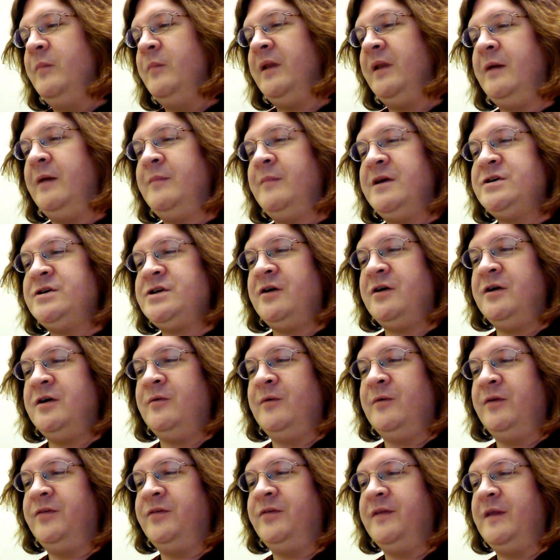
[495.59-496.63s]
But let me show
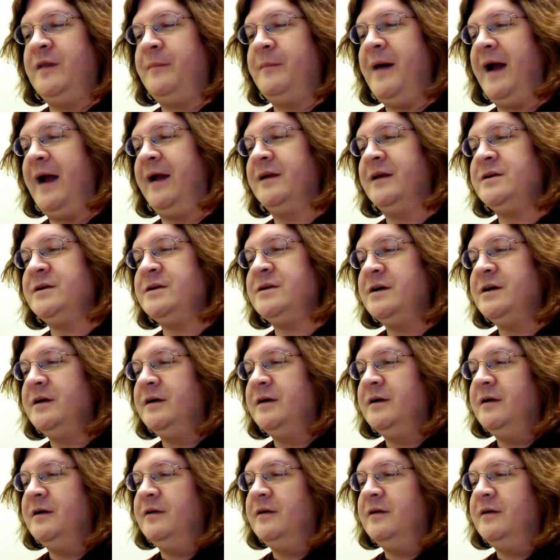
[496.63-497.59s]
you what's in the package.